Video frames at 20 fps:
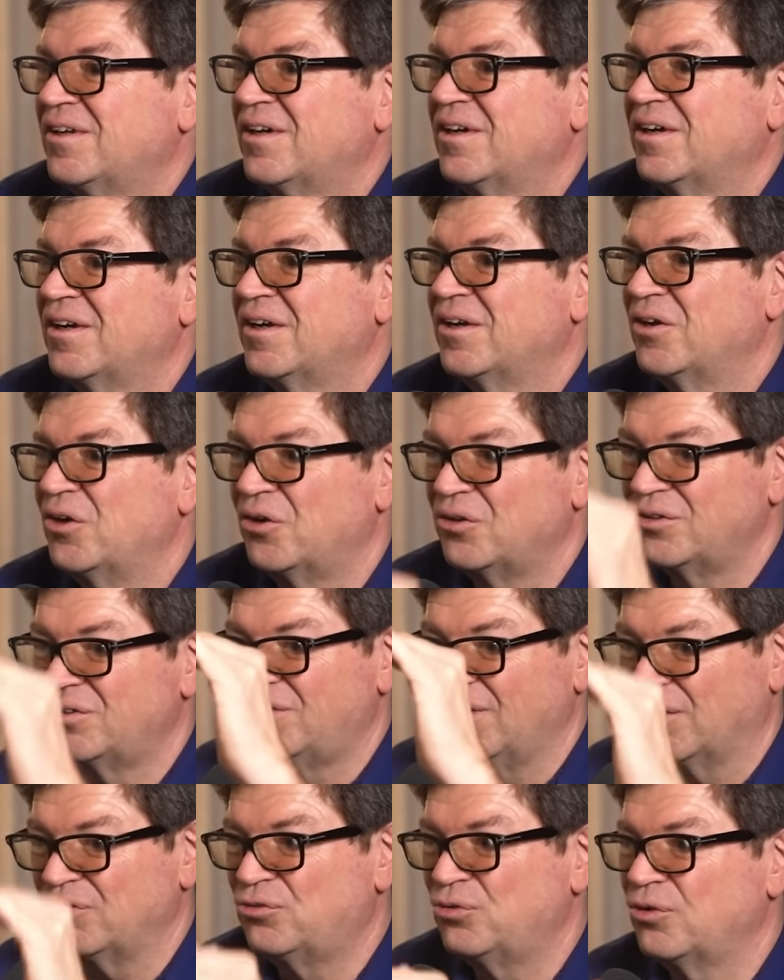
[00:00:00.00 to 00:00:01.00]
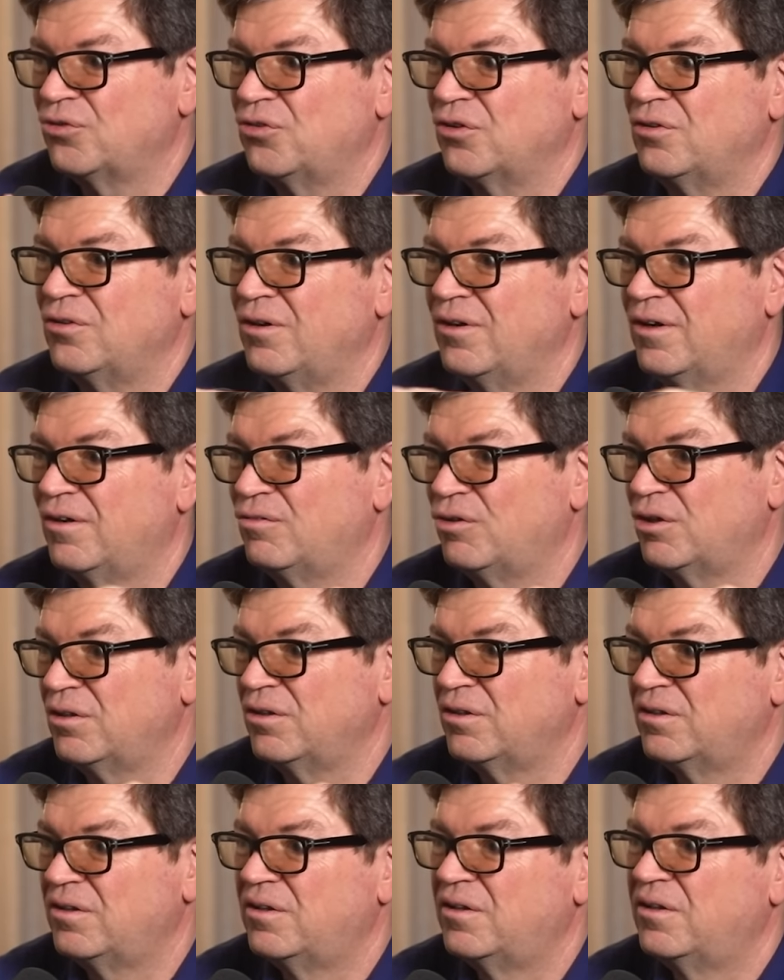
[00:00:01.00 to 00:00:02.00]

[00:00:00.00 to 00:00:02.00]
Uh, down to a certain level